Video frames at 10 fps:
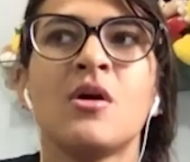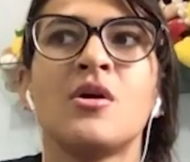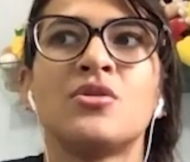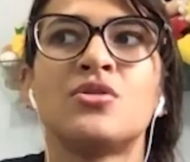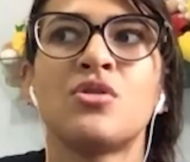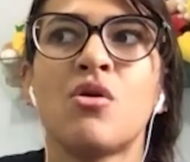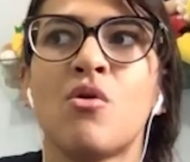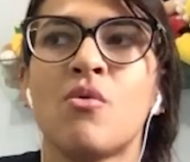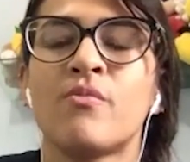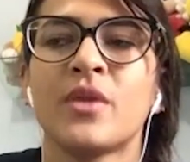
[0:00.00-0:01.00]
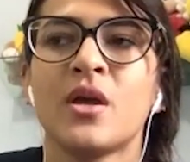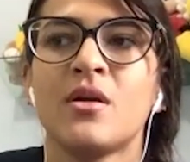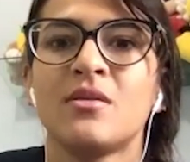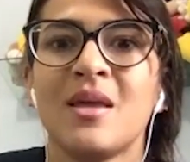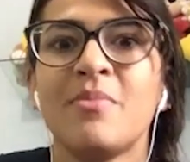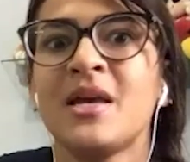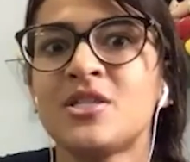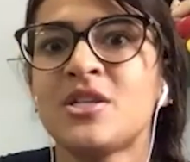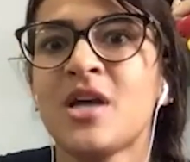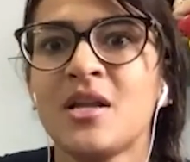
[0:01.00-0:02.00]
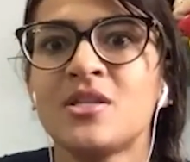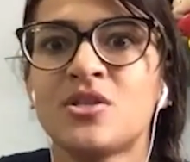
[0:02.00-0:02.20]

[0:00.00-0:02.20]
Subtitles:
So the biggest challenge is